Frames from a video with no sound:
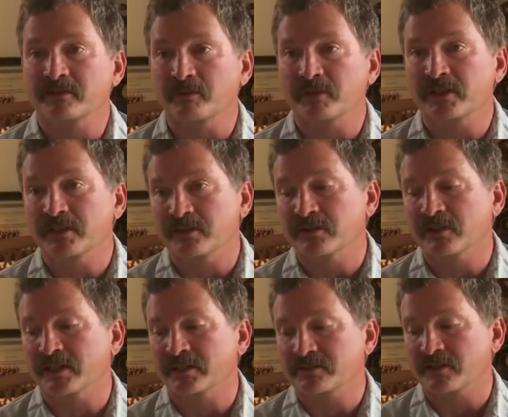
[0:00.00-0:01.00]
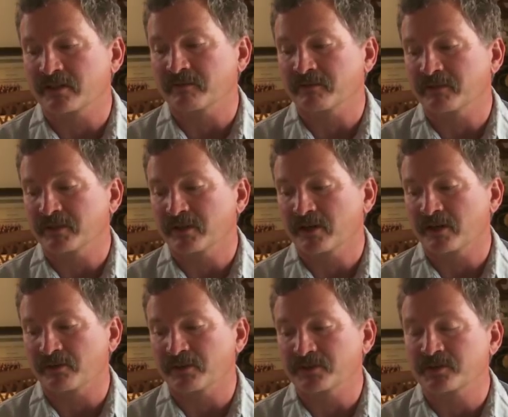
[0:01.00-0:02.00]
so we can utilize our
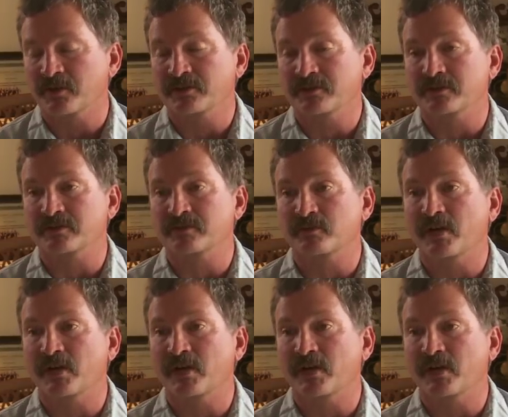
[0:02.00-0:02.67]
our resources